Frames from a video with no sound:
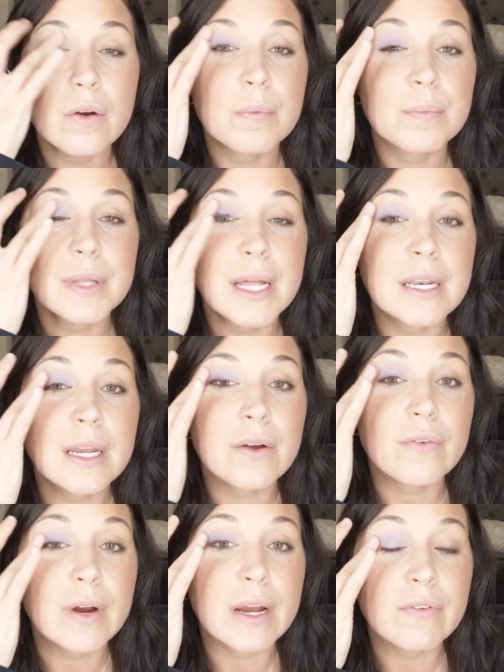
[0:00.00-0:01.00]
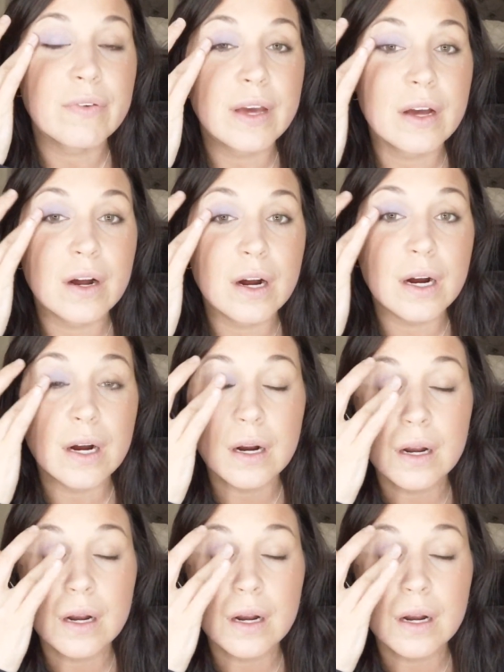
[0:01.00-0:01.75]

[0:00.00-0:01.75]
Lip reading: blending ring finger